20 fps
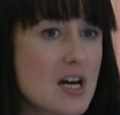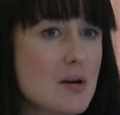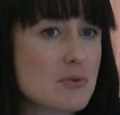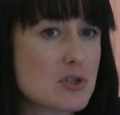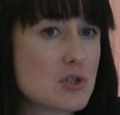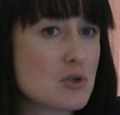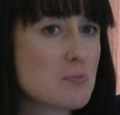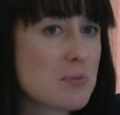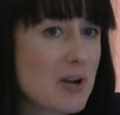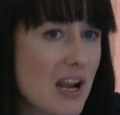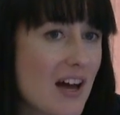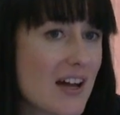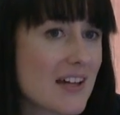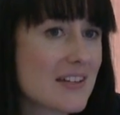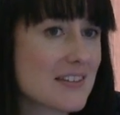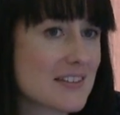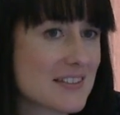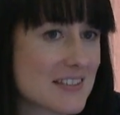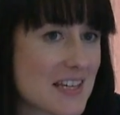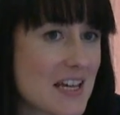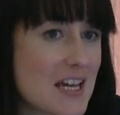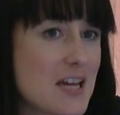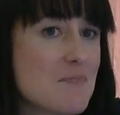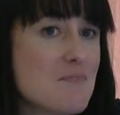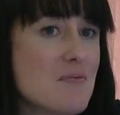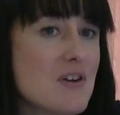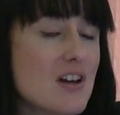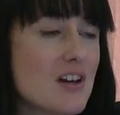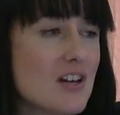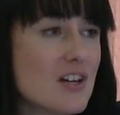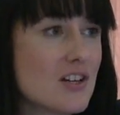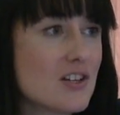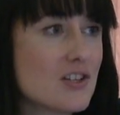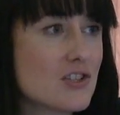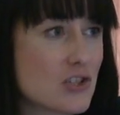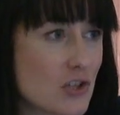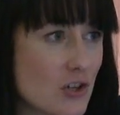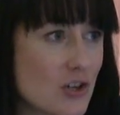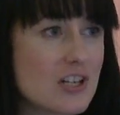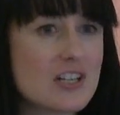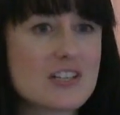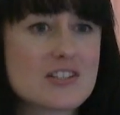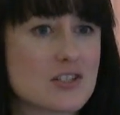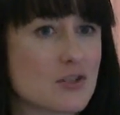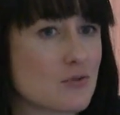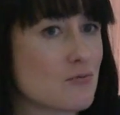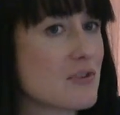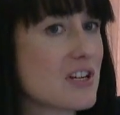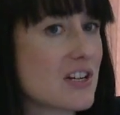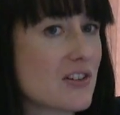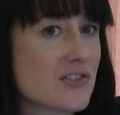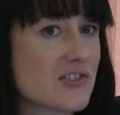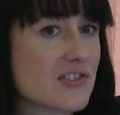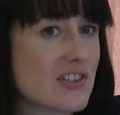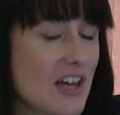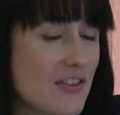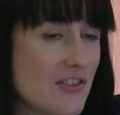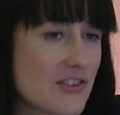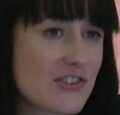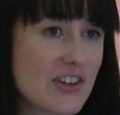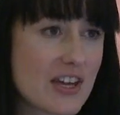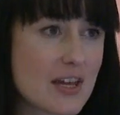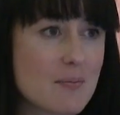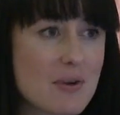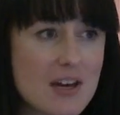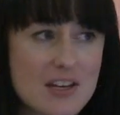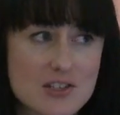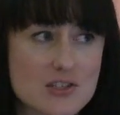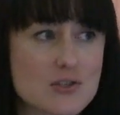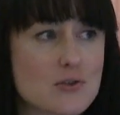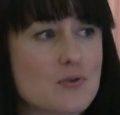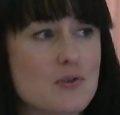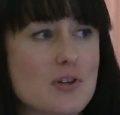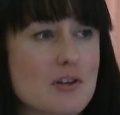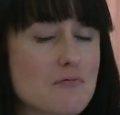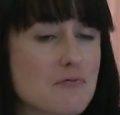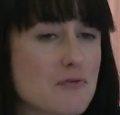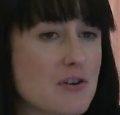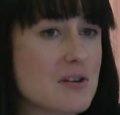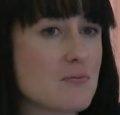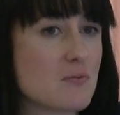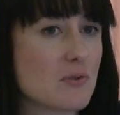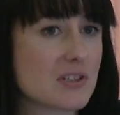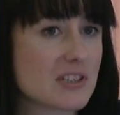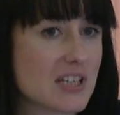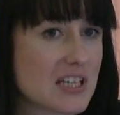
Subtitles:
but you apply the same journalistic rigours and the same editorial framework.